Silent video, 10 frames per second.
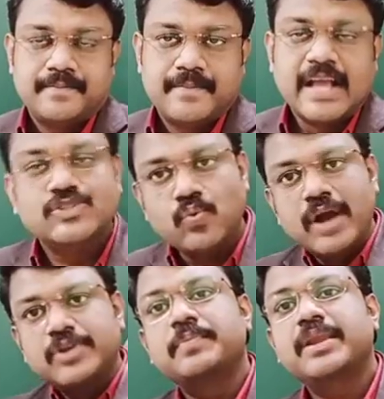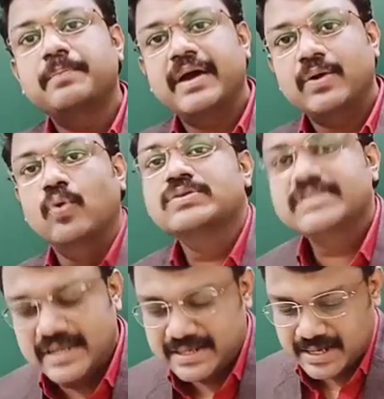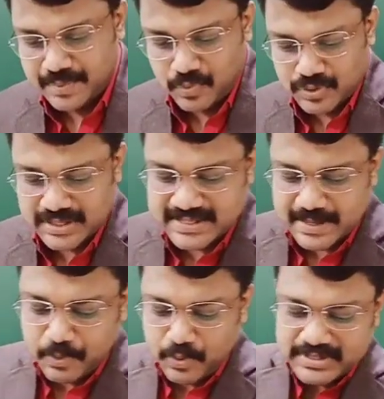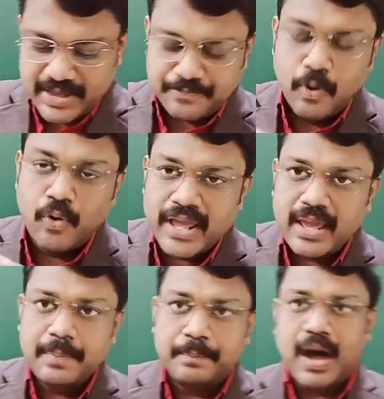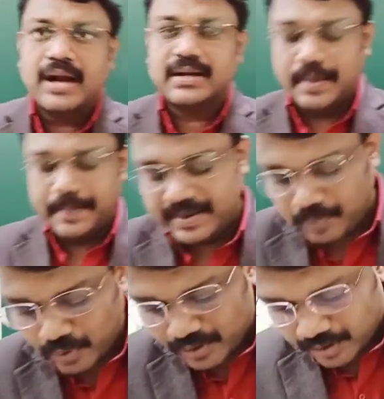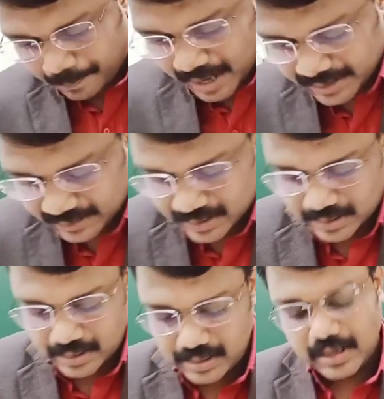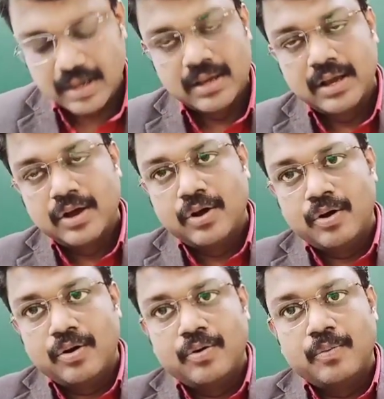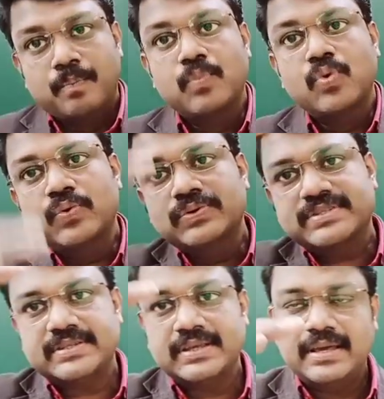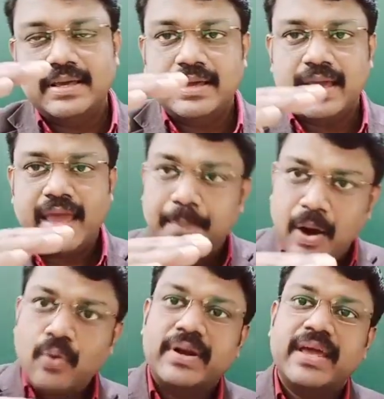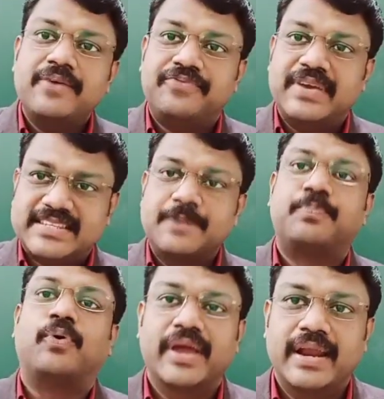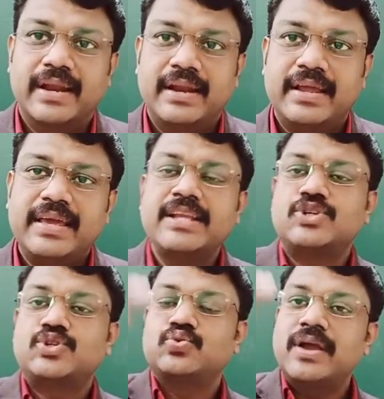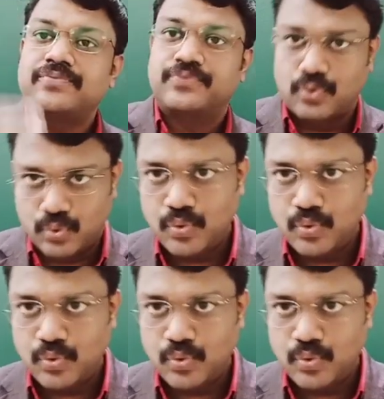So what do you mean by oscillatory motion? Suppose a body or a particle moves about a fixed point into and fro